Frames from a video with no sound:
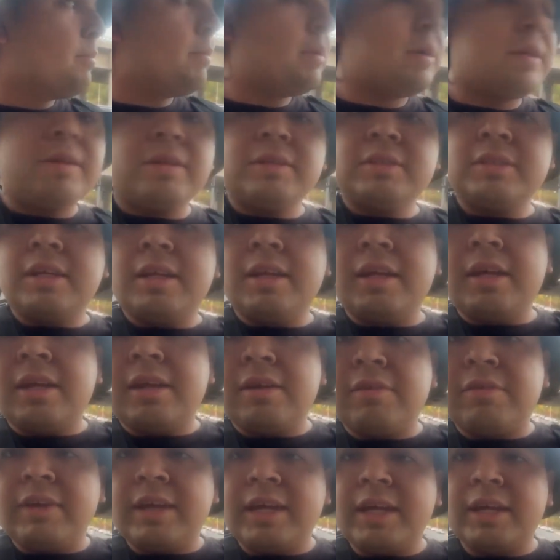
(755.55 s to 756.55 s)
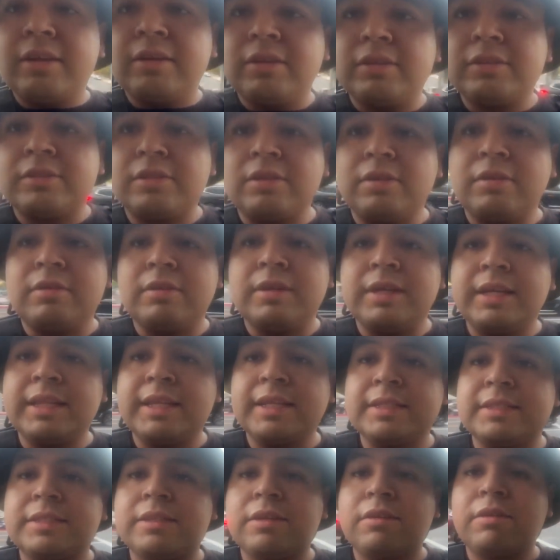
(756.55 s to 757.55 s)
But there's a lot of haters though,
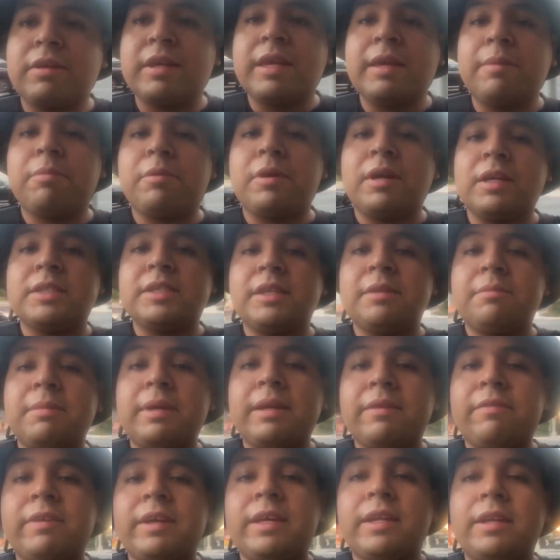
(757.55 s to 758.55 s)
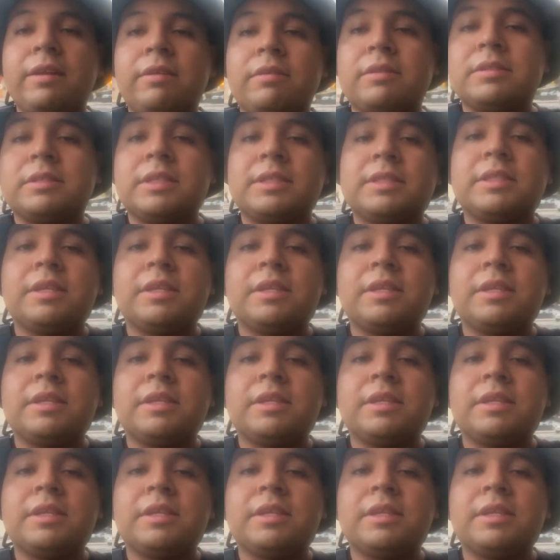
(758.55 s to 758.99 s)
and they still keep watching my videos.